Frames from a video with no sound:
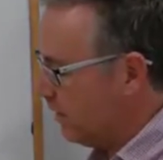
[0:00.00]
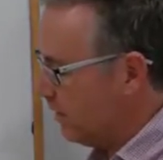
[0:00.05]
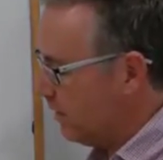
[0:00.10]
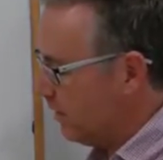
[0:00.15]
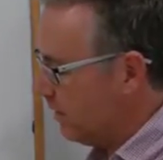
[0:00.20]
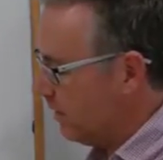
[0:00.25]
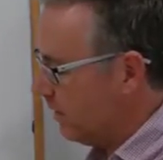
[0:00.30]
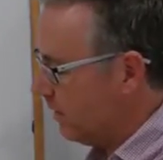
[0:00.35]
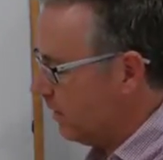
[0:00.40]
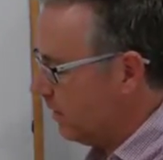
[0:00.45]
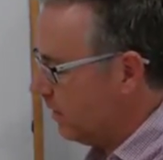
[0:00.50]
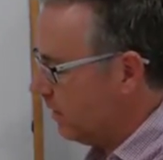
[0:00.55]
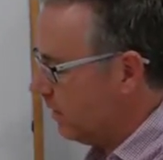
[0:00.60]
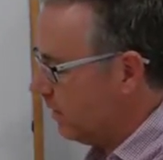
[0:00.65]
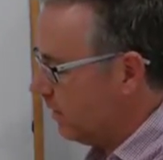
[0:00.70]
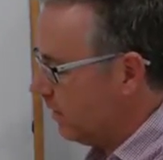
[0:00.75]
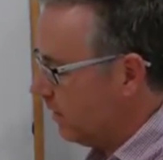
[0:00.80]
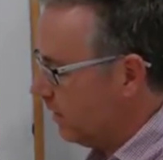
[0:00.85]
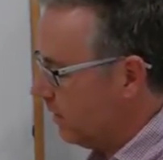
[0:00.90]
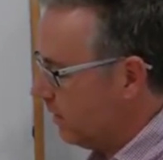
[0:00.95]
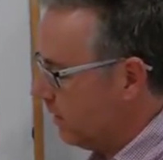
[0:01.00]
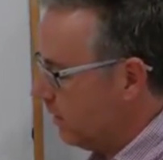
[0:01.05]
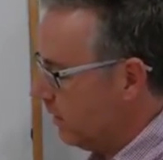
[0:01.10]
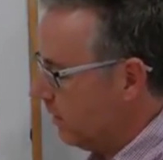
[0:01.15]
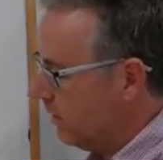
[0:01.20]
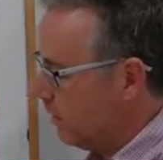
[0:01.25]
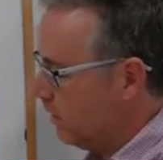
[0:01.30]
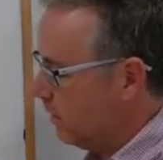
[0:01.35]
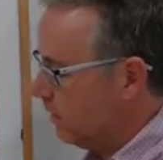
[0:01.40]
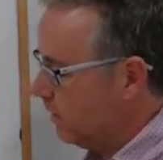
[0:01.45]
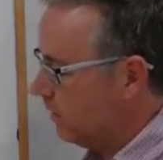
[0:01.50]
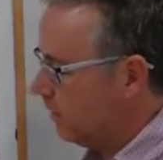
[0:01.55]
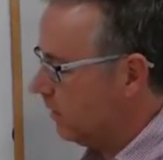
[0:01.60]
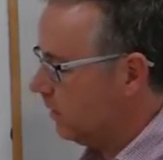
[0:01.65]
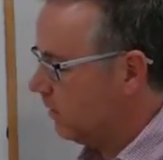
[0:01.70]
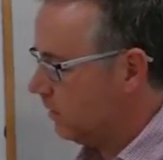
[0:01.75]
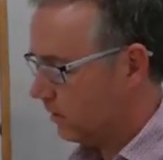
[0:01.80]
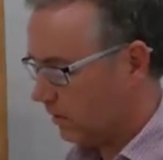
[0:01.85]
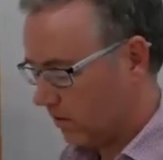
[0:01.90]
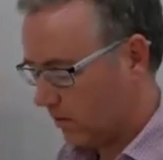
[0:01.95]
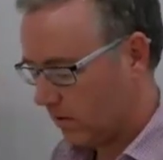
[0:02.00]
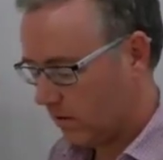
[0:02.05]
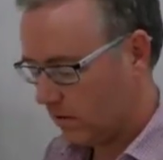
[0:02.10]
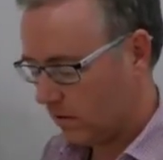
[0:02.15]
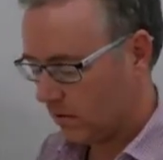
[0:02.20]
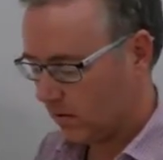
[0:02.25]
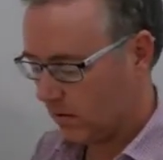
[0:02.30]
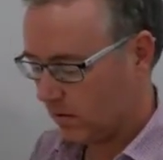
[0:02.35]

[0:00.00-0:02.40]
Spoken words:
(no one is talking)